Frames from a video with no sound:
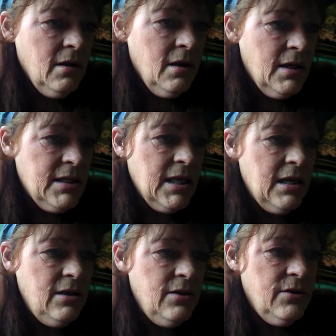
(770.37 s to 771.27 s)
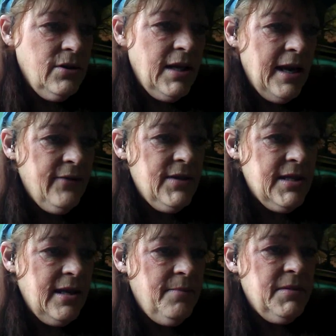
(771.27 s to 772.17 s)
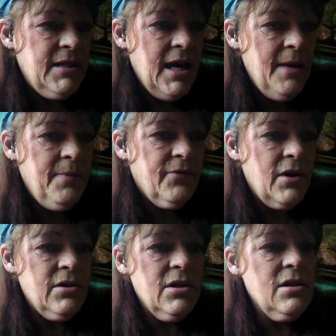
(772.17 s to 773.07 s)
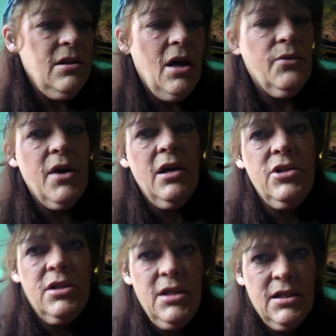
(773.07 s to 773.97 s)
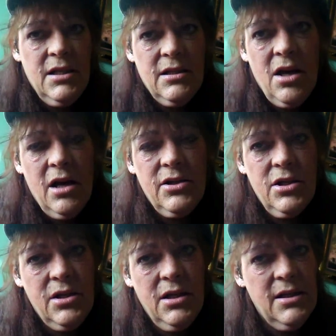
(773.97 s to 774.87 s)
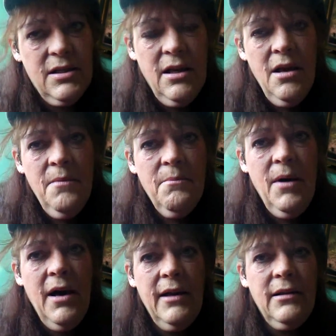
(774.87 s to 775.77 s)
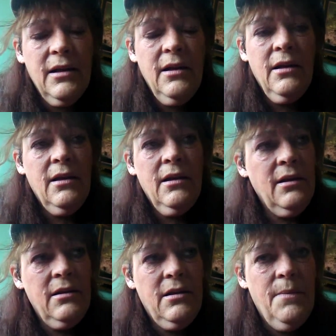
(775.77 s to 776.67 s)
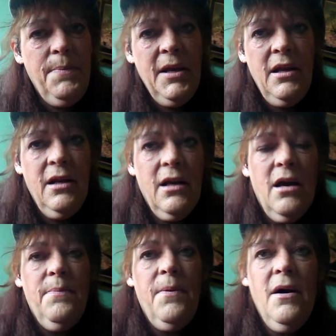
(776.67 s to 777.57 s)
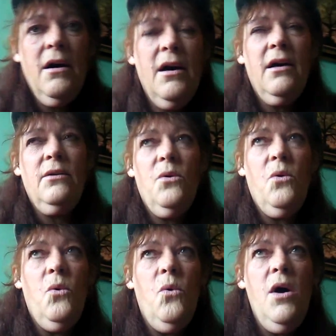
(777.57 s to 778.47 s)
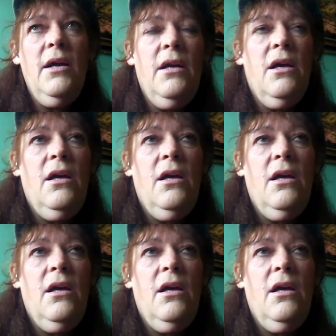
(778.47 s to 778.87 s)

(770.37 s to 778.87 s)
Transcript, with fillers: I said, do they have the same type of consciousness? No, consciousness is consciousness. But depending upon what...